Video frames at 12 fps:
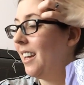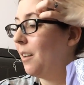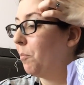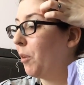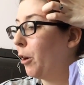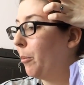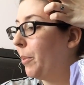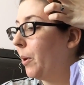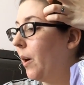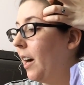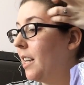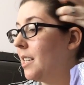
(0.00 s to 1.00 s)
in
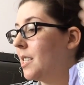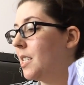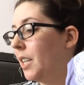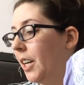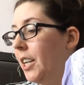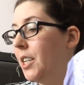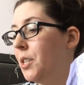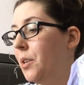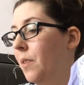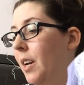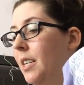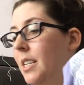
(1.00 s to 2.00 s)
purple and it's
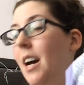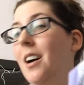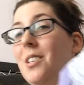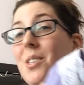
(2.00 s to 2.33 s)
32 retail.